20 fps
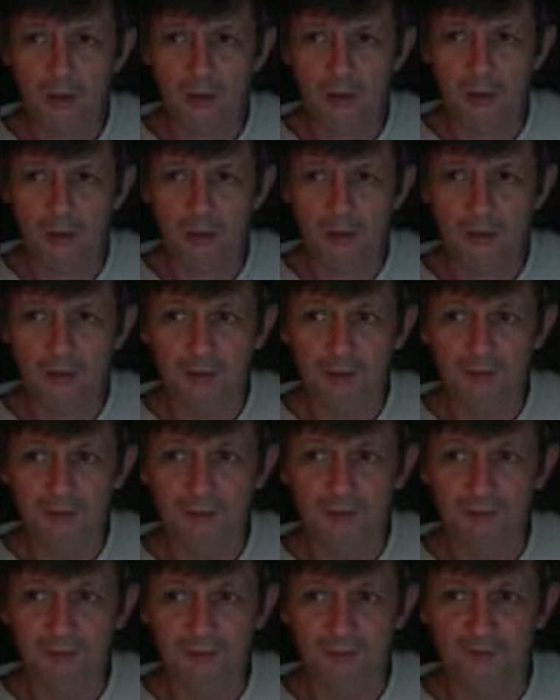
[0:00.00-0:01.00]
The
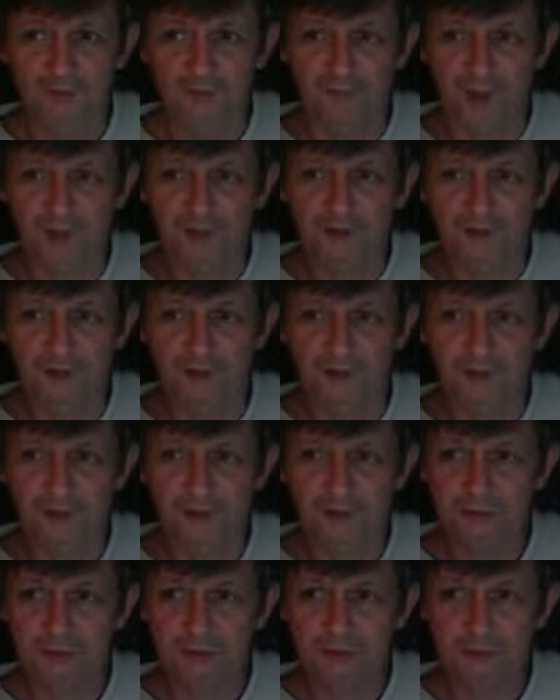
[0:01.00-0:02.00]

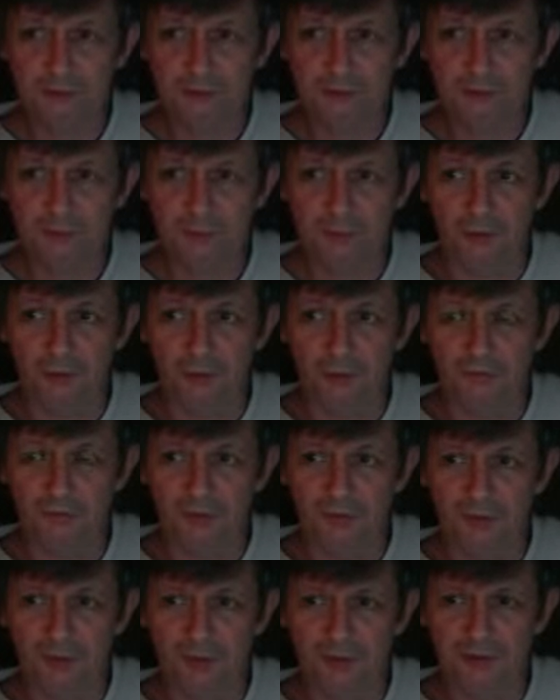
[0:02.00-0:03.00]
advantage of
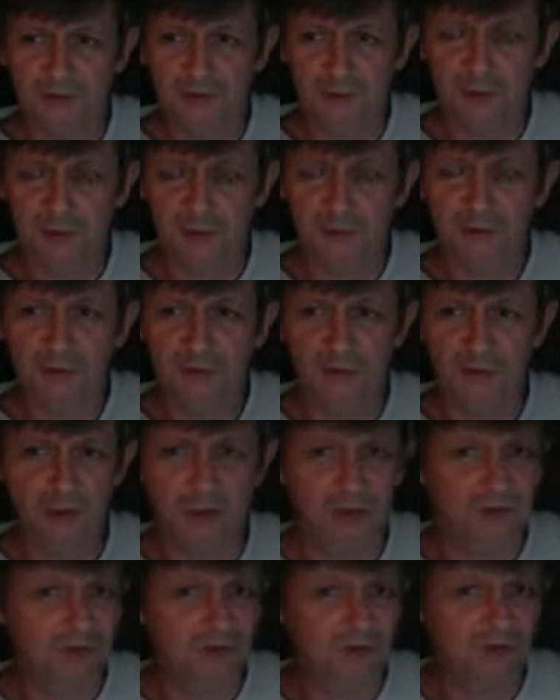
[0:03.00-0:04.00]
using that e-liquid
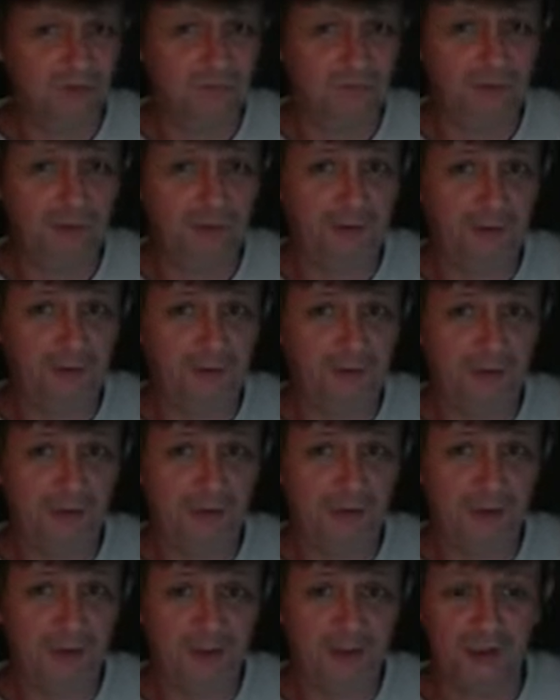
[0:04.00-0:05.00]
is it's very,
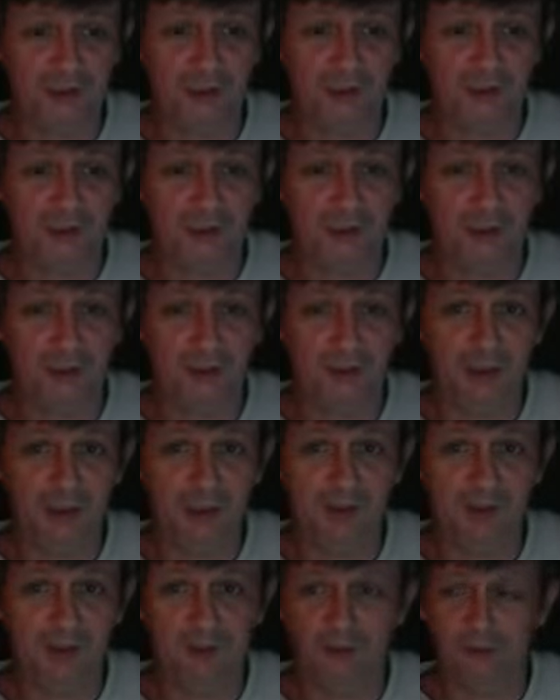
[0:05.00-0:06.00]
very cheap to get your
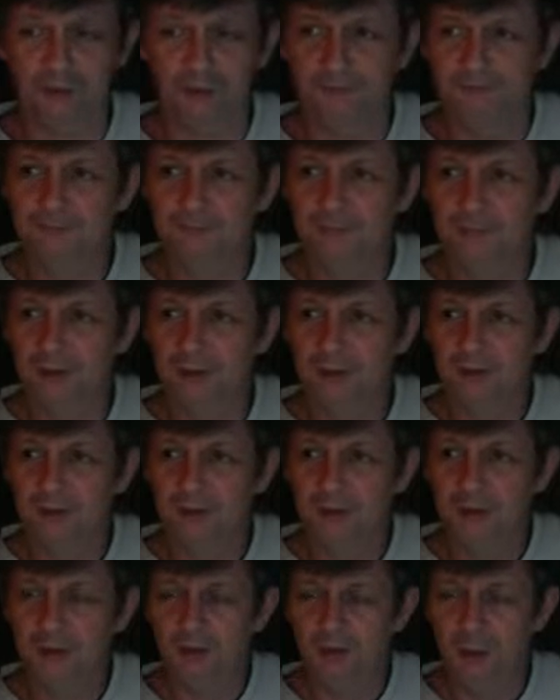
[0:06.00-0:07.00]
hands on.
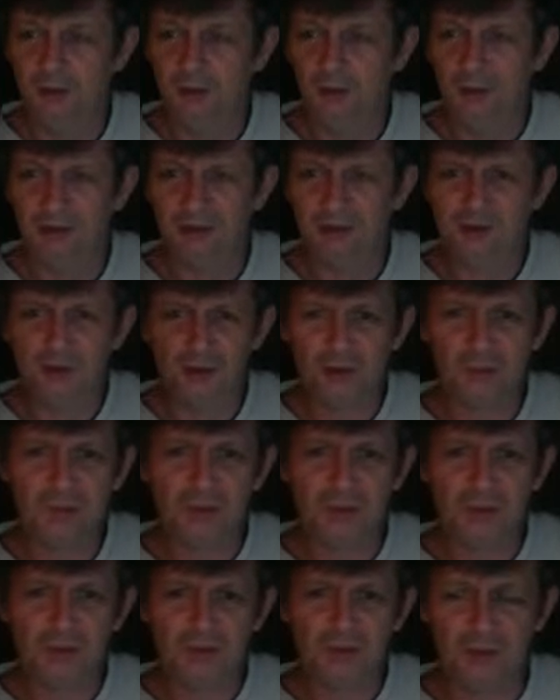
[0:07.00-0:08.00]
And it
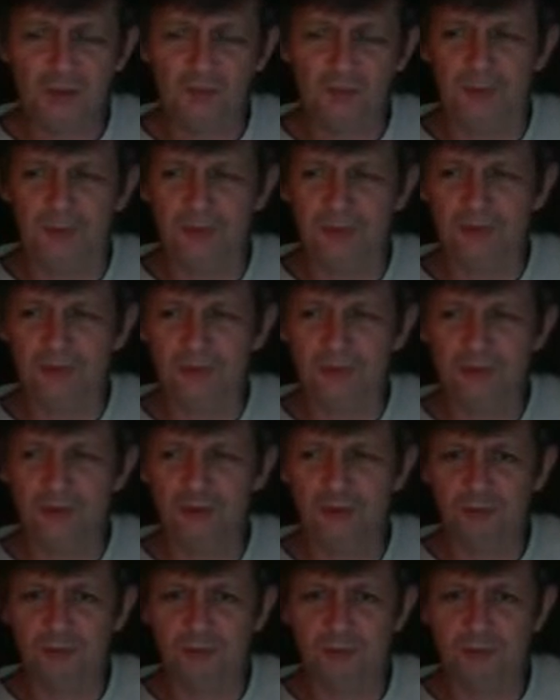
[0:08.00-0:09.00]
should be cheap when it's
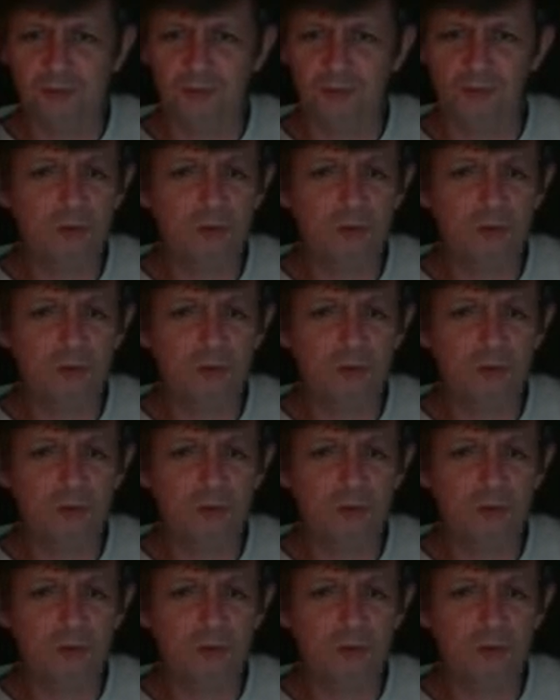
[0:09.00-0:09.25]
resold to you.